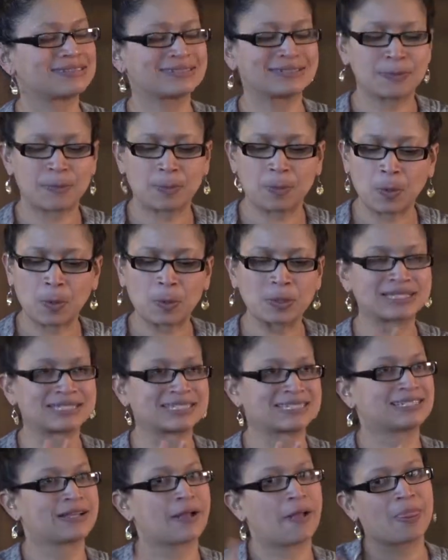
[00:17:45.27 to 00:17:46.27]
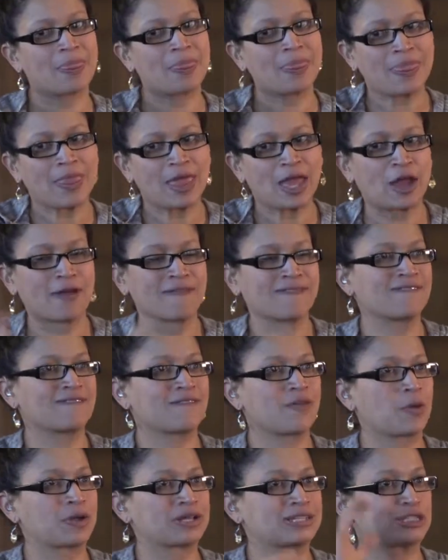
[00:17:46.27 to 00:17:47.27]
ensure that an
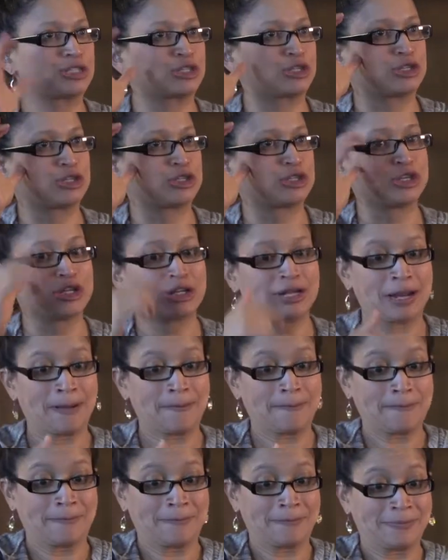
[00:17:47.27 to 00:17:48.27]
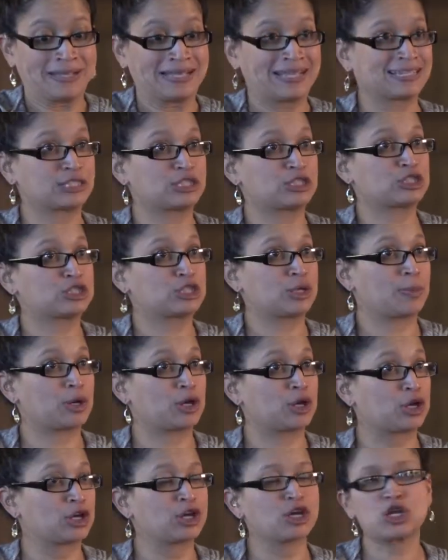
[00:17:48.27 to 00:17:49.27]
interpreter is made
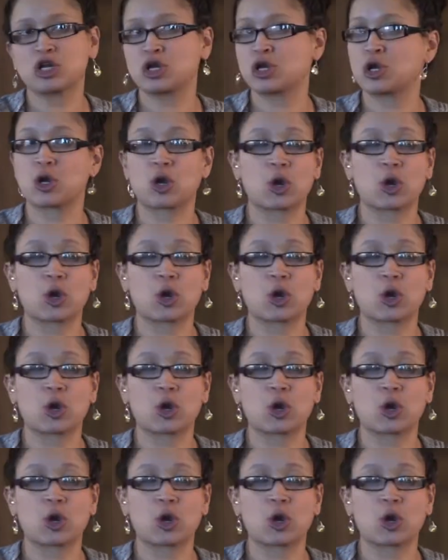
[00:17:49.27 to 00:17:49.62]
available.